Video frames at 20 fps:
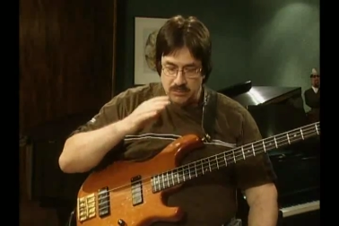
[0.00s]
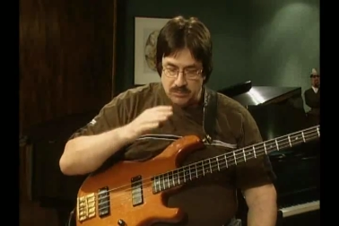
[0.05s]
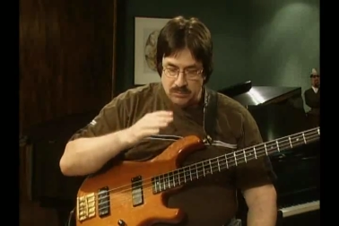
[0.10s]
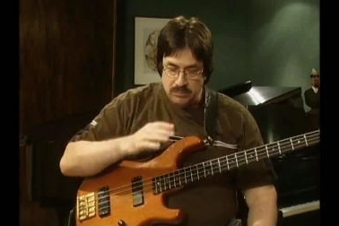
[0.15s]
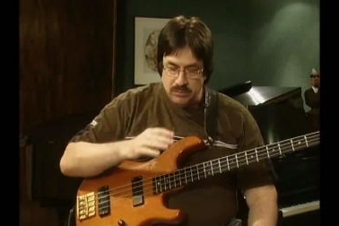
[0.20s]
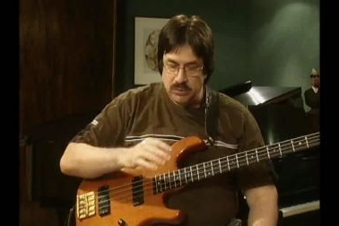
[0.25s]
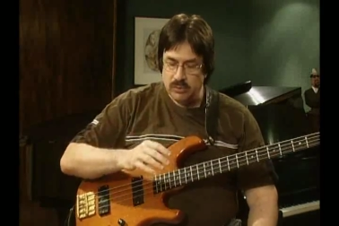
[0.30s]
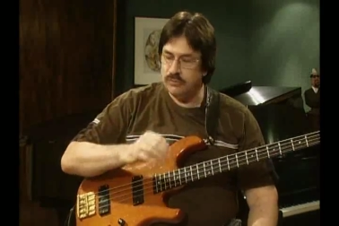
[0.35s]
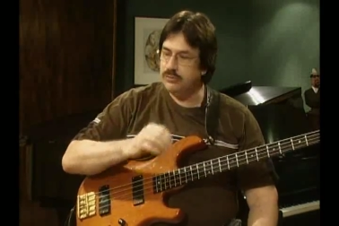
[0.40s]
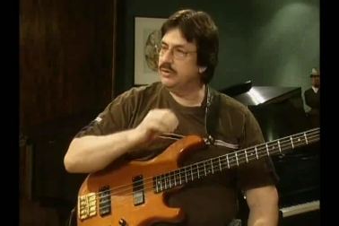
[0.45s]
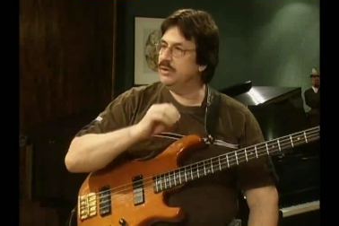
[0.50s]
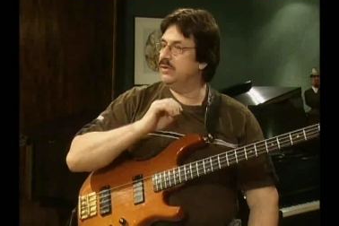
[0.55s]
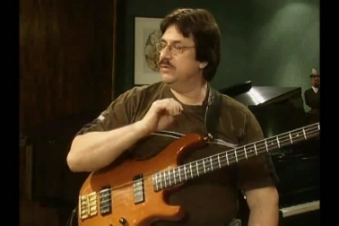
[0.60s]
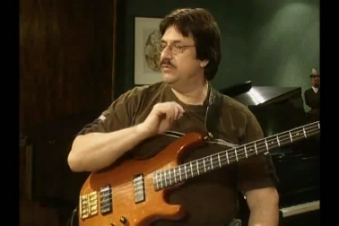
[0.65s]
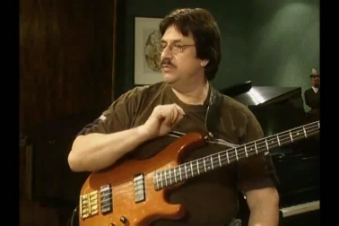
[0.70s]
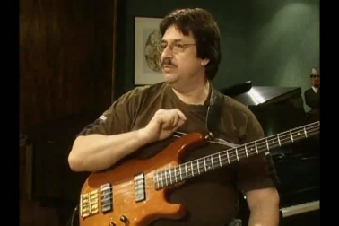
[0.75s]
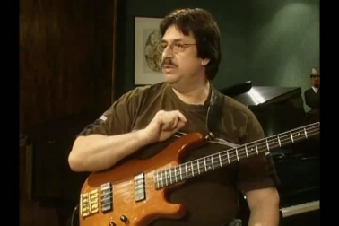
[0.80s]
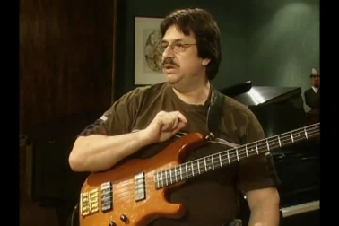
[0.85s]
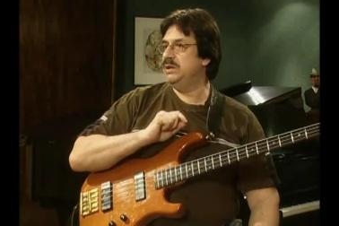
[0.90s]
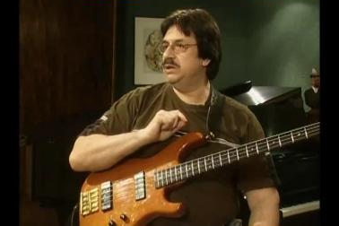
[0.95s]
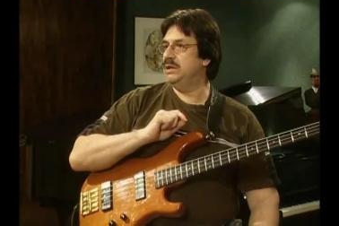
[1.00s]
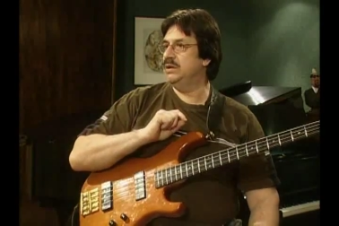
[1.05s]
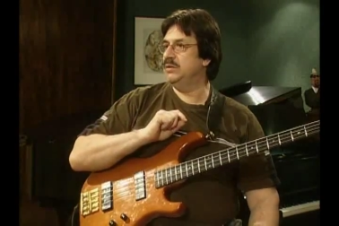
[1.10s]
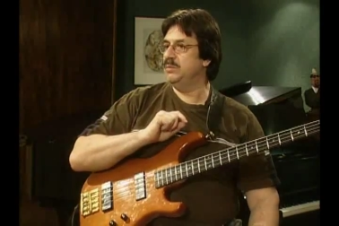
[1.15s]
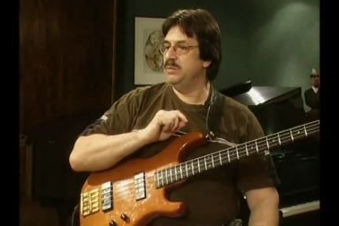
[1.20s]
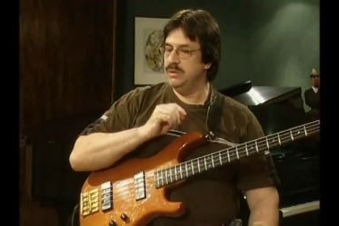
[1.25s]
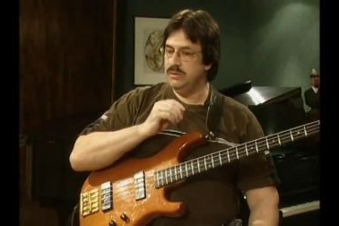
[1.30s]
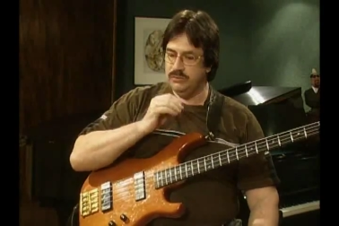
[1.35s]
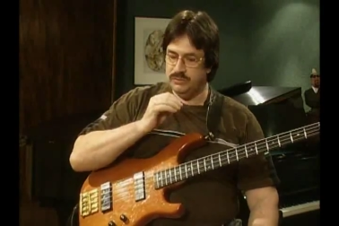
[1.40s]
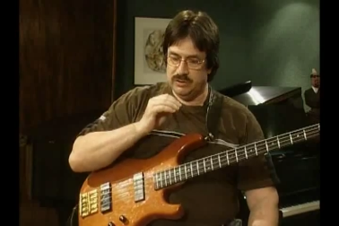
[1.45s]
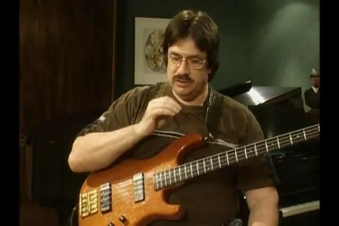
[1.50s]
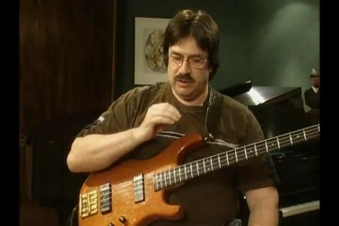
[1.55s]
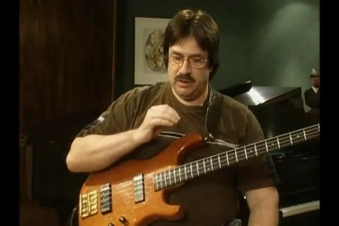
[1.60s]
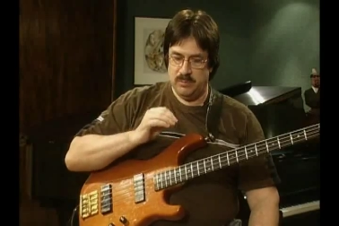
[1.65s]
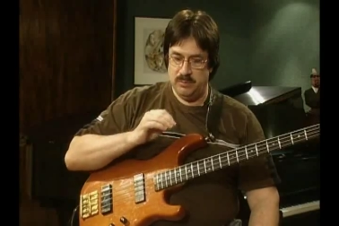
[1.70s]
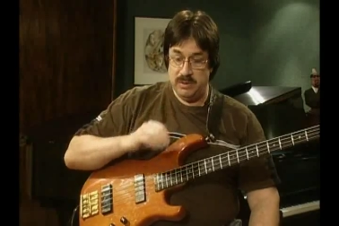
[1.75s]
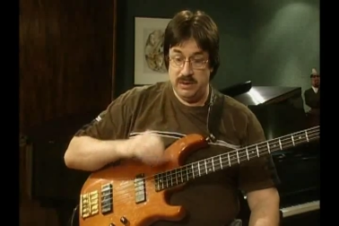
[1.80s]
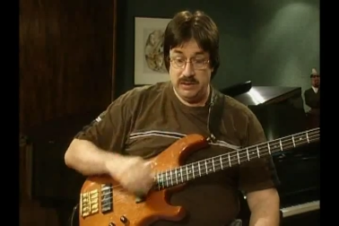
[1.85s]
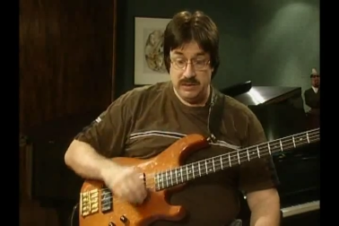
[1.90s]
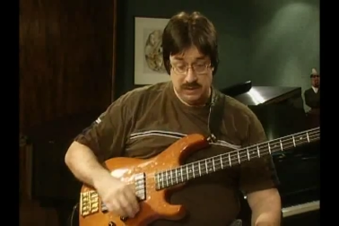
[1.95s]
music of meaning. Music and
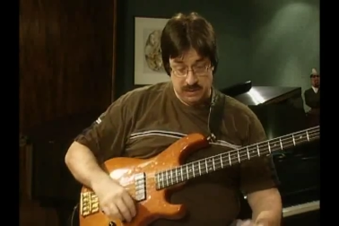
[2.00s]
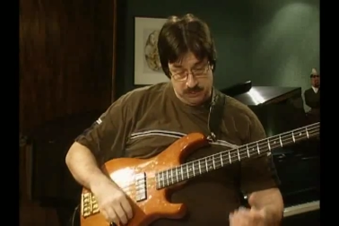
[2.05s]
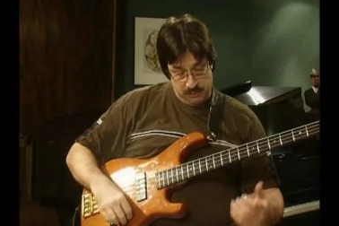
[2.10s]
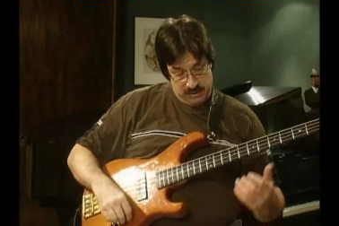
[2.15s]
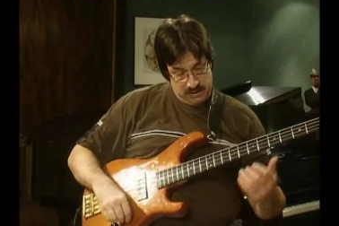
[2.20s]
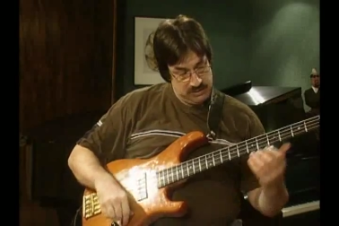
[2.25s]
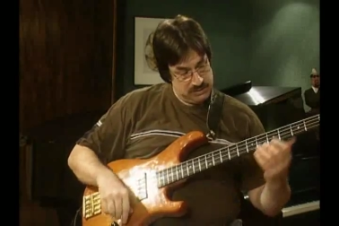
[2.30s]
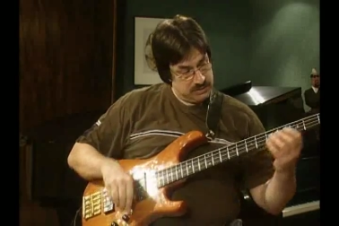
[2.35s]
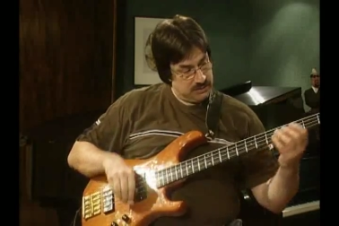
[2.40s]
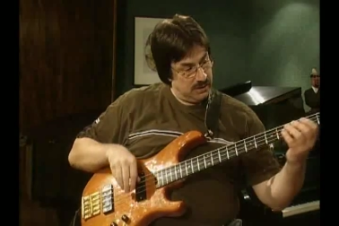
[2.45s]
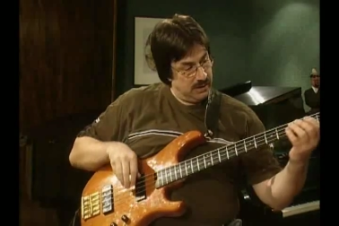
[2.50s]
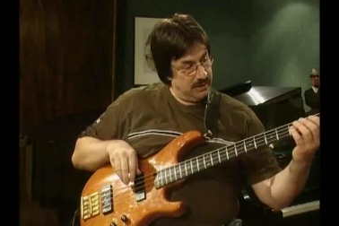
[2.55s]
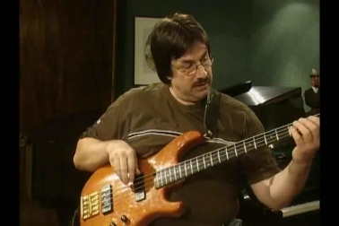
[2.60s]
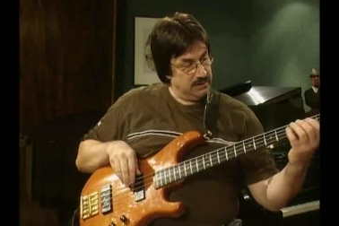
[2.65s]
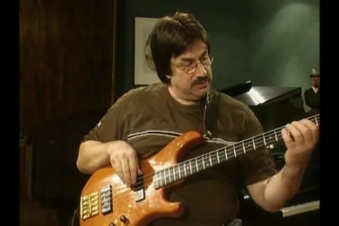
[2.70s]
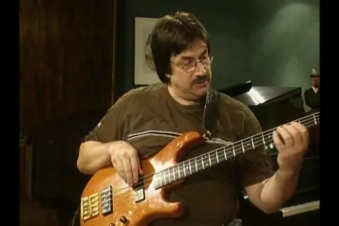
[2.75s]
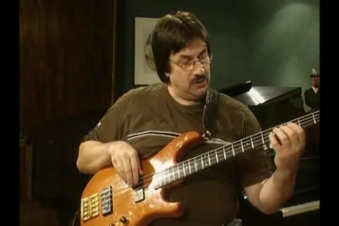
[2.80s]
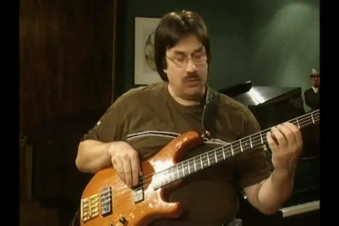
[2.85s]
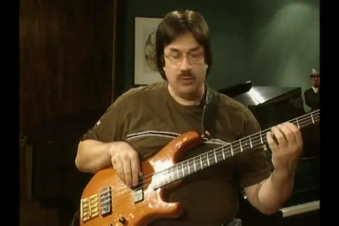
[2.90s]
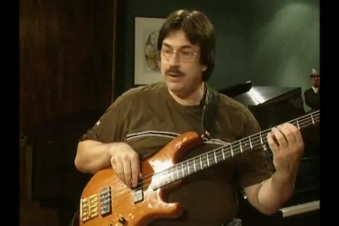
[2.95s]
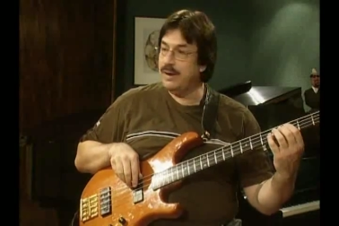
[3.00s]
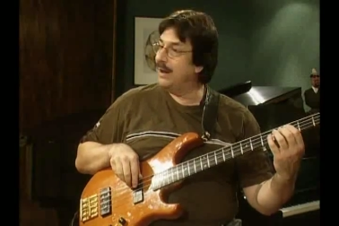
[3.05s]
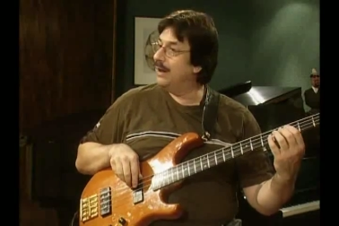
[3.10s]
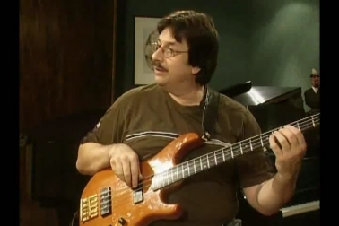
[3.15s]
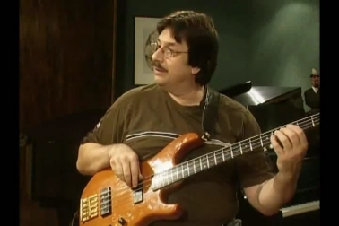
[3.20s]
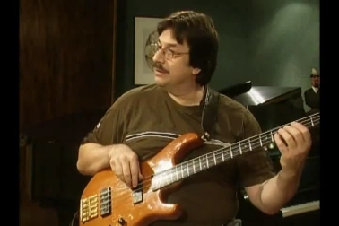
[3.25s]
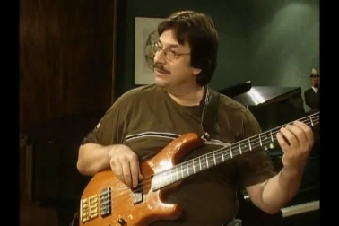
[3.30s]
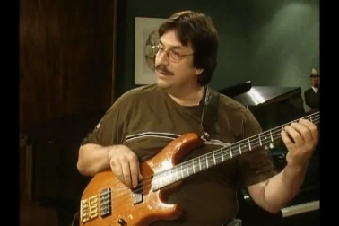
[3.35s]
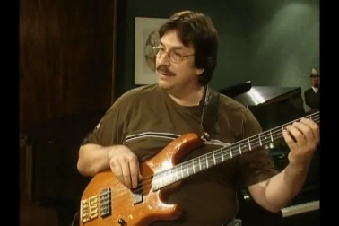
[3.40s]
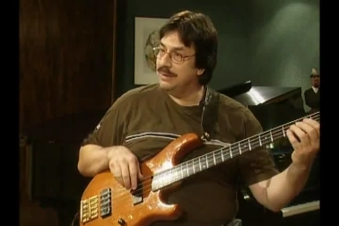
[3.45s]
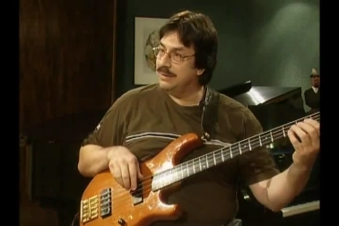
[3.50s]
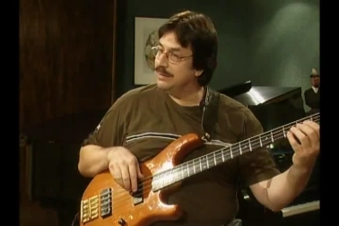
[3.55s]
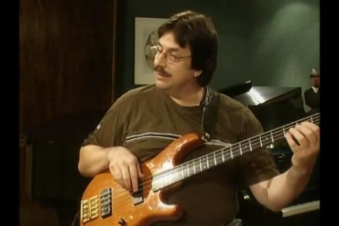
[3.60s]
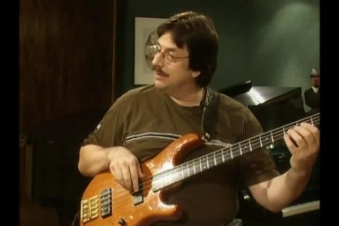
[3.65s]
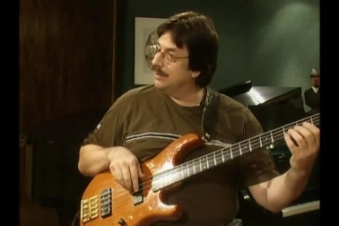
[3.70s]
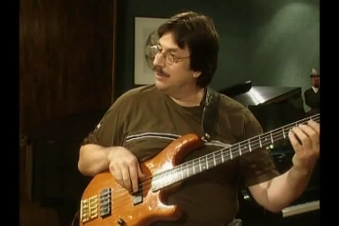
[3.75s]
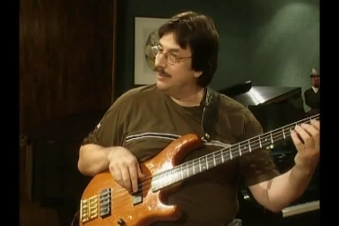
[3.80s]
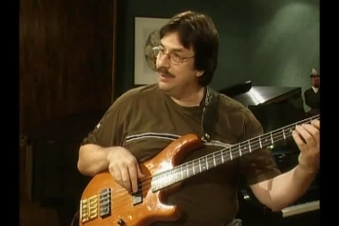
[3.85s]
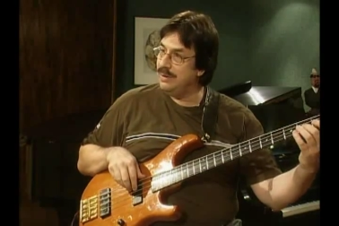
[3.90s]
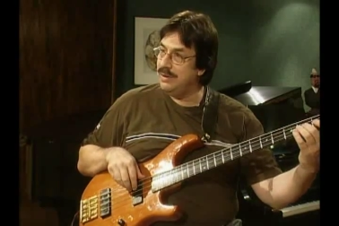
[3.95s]
meaning means like tonality.
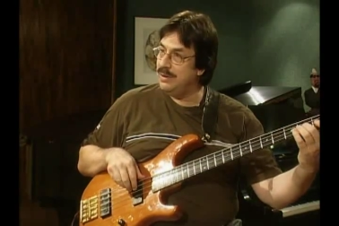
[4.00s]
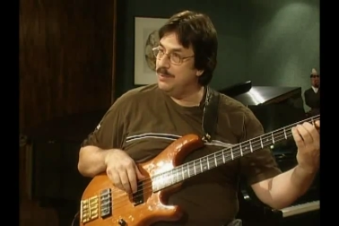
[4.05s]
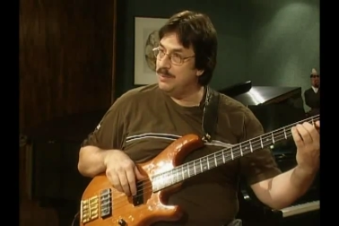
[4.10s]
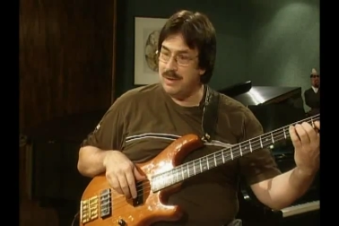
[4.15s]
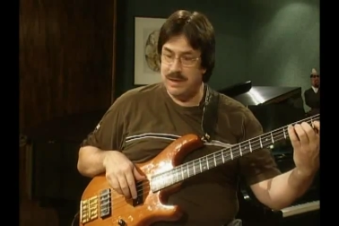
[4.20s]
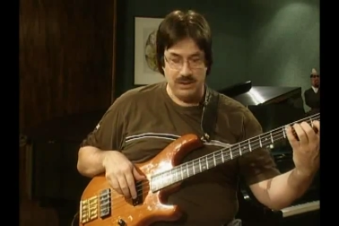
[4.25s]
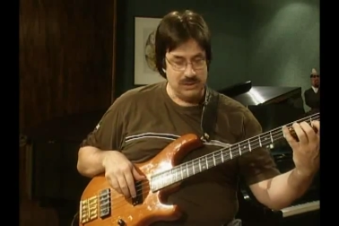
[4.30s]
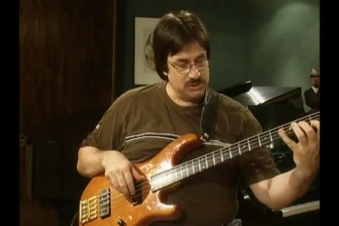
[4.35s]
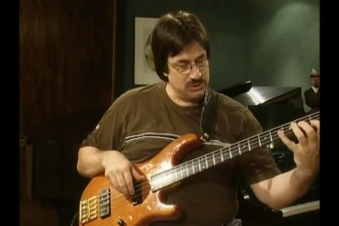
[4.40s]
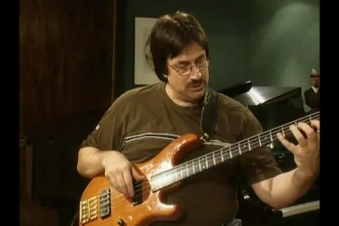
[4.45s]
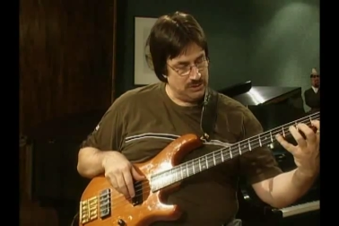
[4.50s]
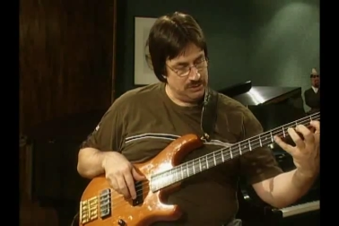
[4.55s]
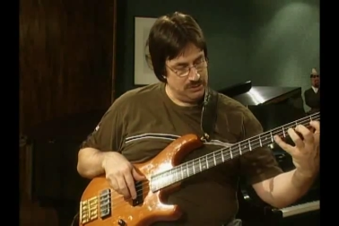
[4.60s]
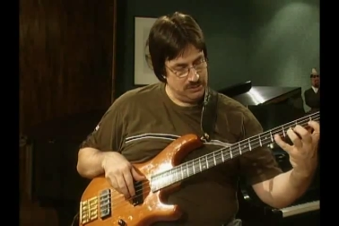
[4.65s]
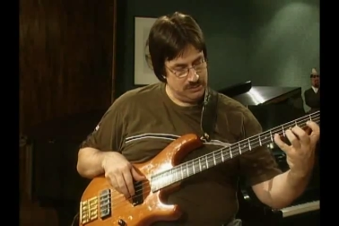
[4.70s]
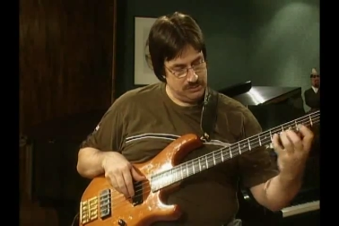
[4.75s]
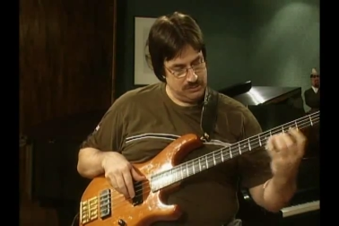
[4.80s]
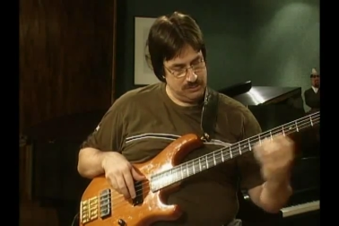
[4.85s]
E major